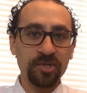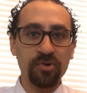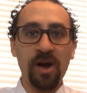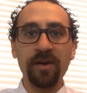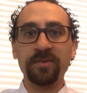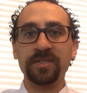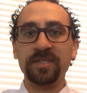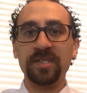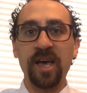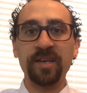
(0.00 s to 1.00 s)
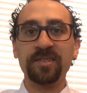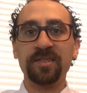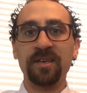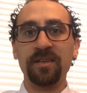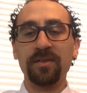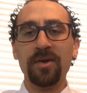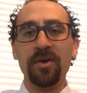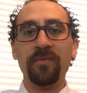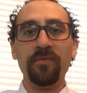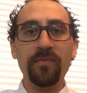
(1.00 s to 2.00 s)
trials and tests and
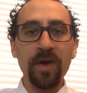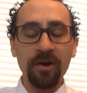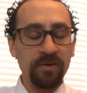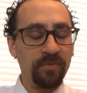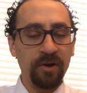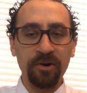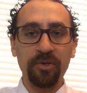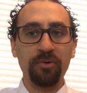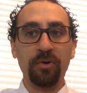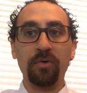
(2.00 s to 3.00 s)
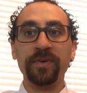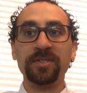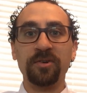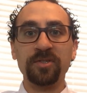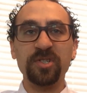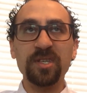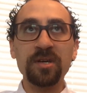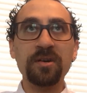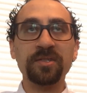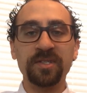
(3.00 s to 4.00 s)
very, very thorough research,
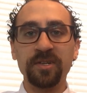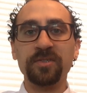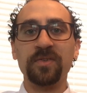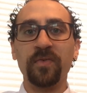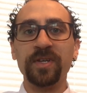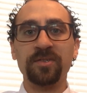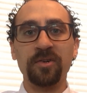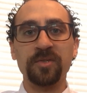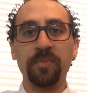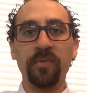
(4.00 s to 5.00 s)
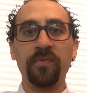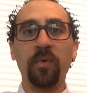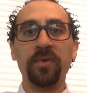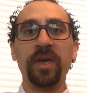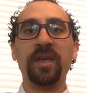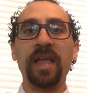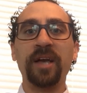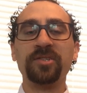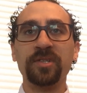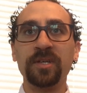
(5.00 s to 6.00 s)
years and years of research before they can
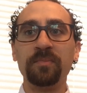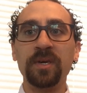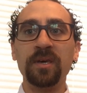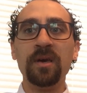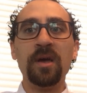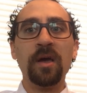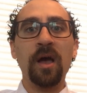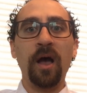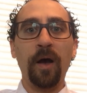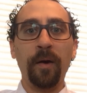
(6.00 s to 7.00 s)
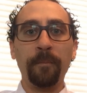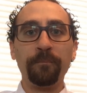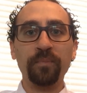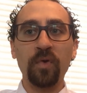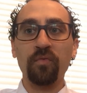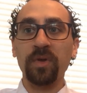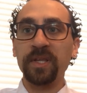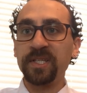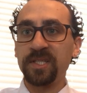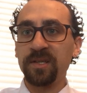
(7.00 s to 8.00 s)
actually be
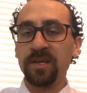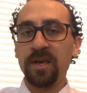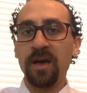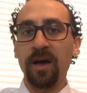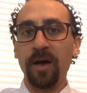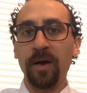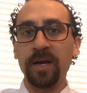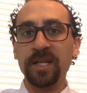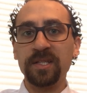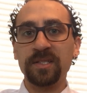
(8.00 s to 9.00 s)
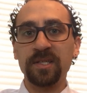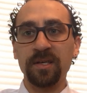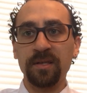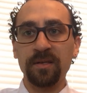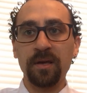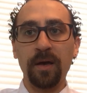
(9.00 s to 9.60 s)
released into